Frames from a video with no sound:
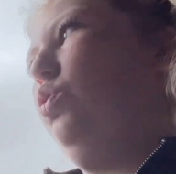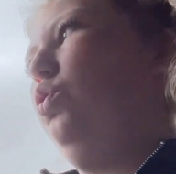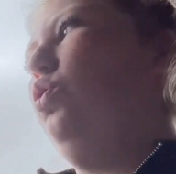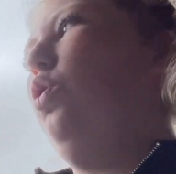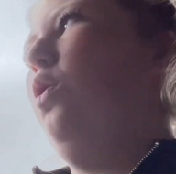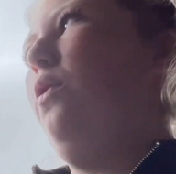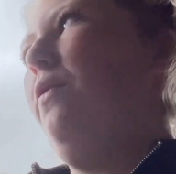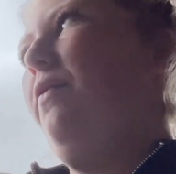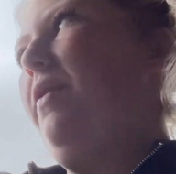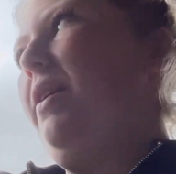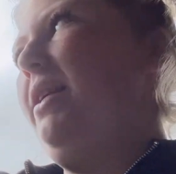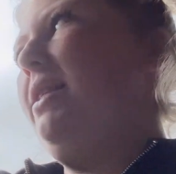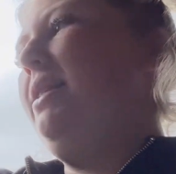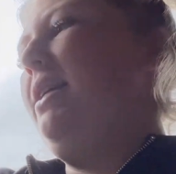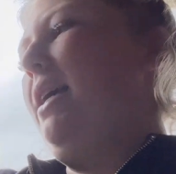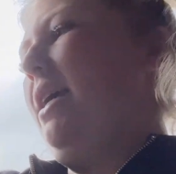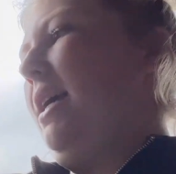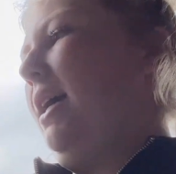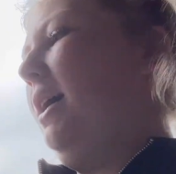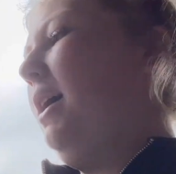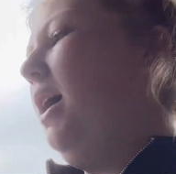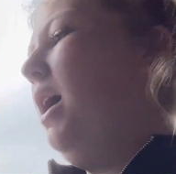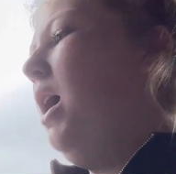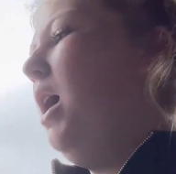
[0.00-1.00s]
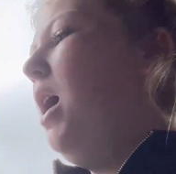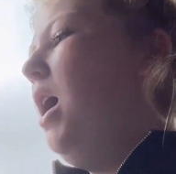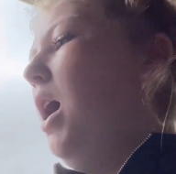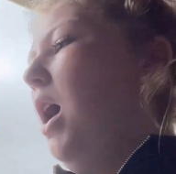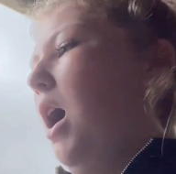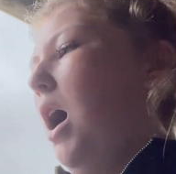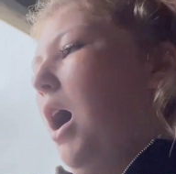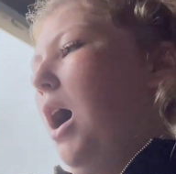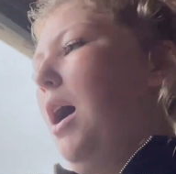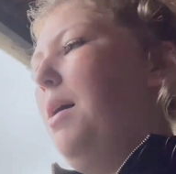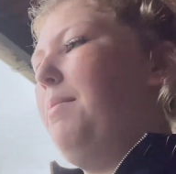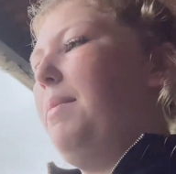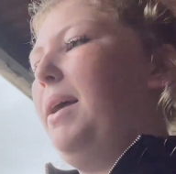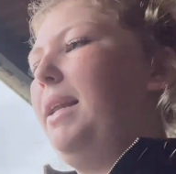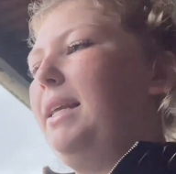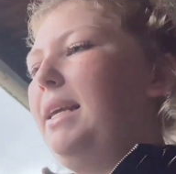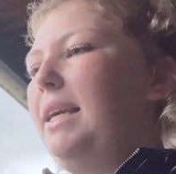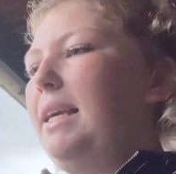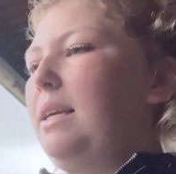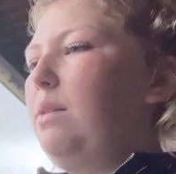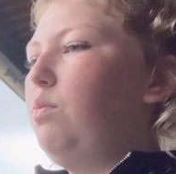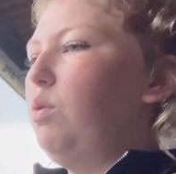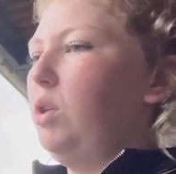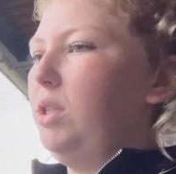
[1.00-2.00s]
not fitting, and
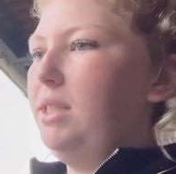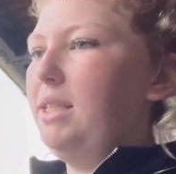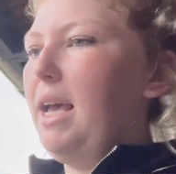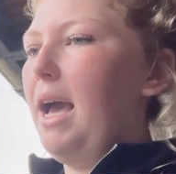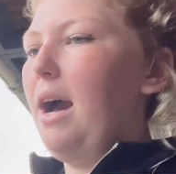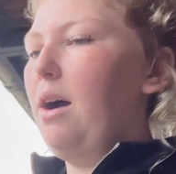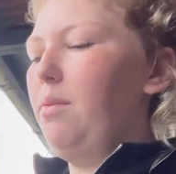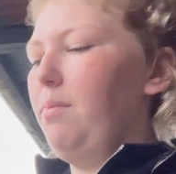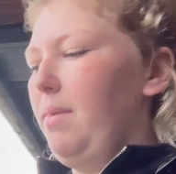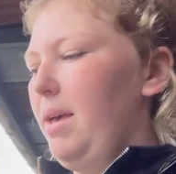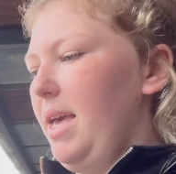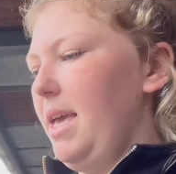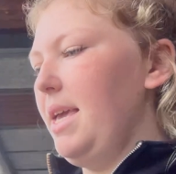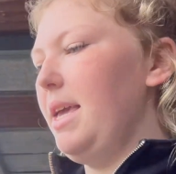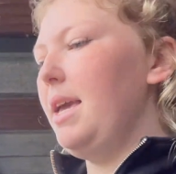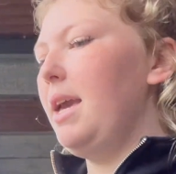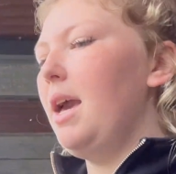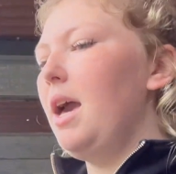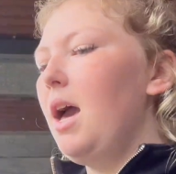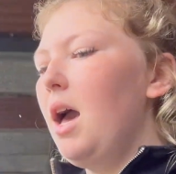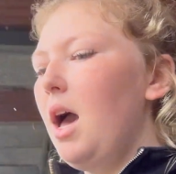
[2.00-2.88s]
he would tell me.